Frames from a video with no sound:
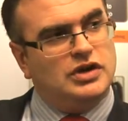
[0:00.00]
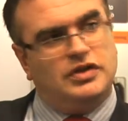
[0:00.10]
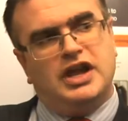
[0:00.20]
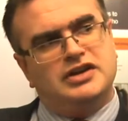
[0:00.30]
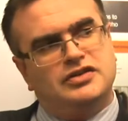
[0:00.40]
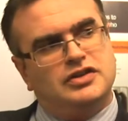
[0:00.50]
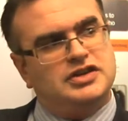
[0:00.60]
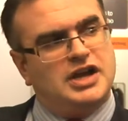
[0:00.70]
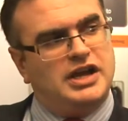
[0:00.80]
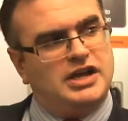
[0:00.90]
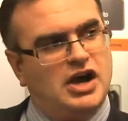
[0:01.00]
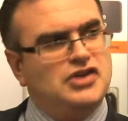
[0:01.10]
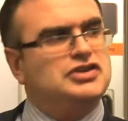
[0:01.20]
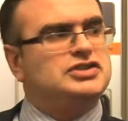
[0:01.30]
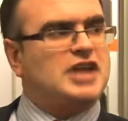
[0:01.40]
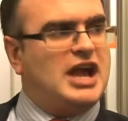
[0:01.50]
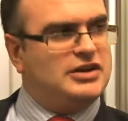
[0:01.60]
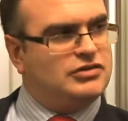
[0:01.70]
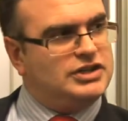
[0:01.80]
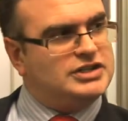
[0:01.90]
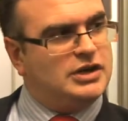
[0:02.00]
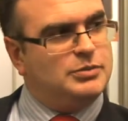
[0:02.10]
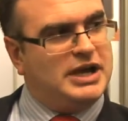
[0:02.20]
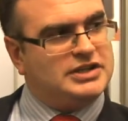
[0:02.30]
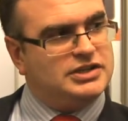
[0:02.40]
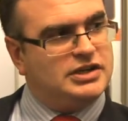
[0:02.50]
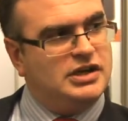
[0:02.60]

at the end of the day, understand retail better